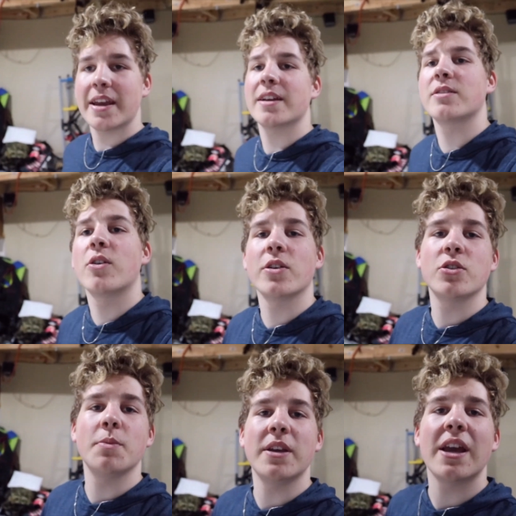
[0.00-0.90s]
is going
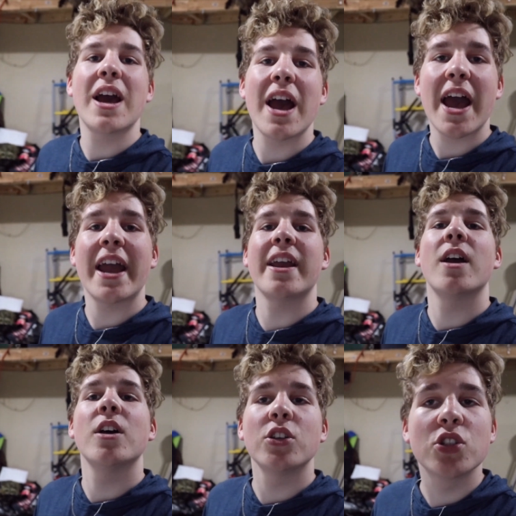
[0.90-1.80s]
to be a
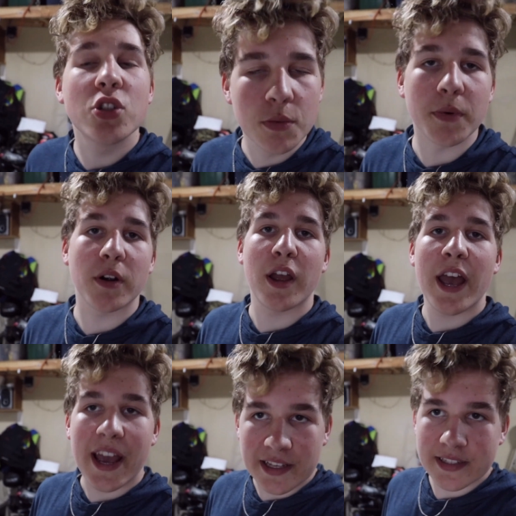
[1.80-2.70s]
super
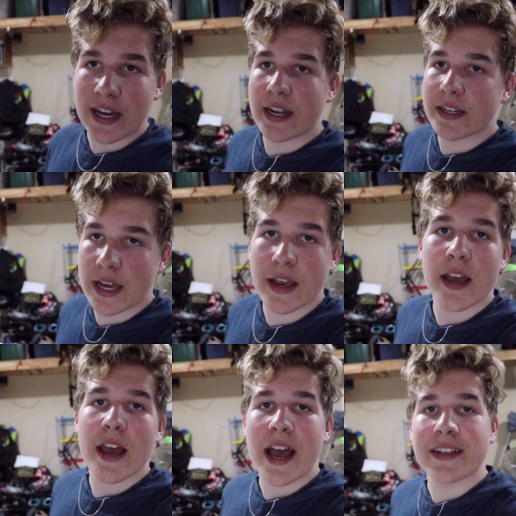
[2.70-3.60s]
exciting day.
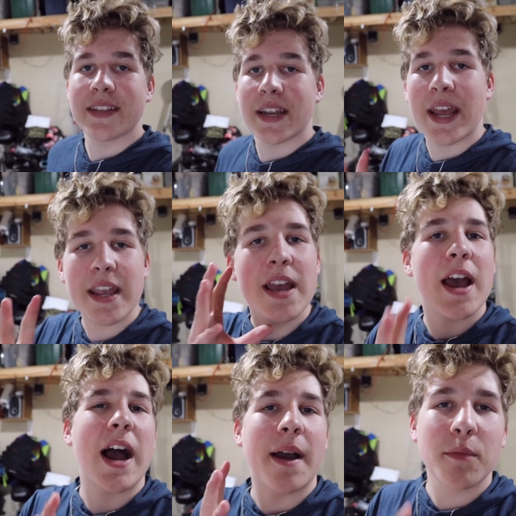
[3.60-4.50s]
As today,
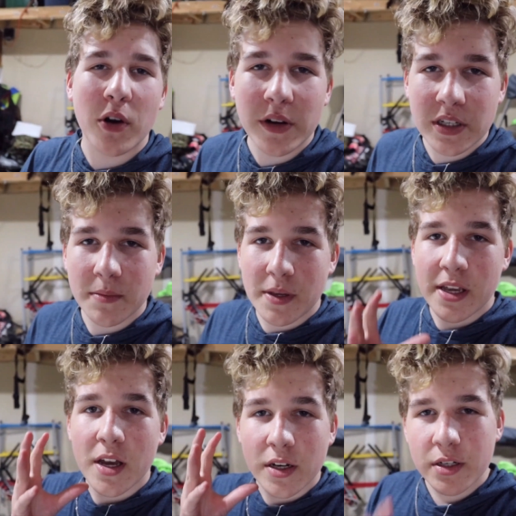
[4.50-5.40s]
I'm going to be
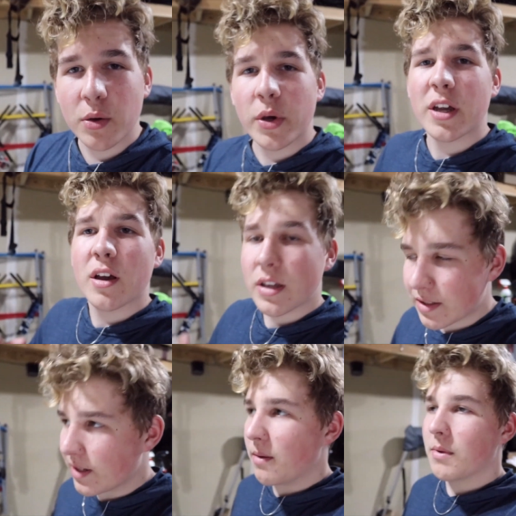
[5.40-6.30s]
doing
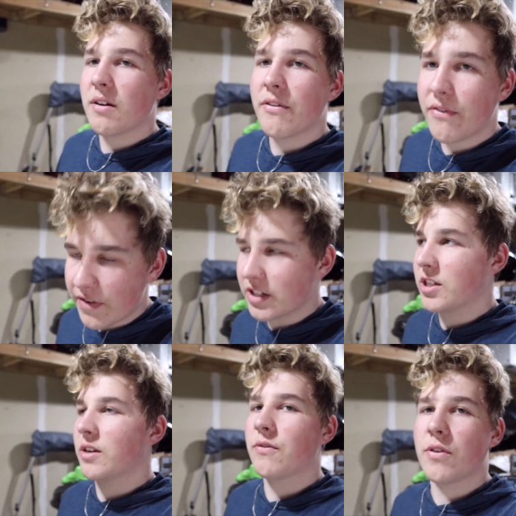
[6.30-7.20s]
some
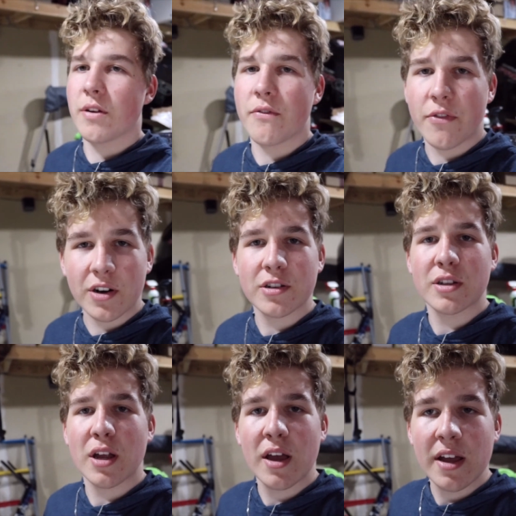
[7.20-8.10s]
fishing for the
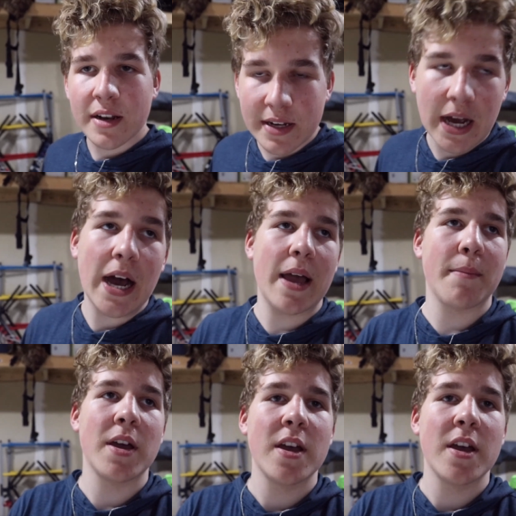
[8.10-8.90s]
first time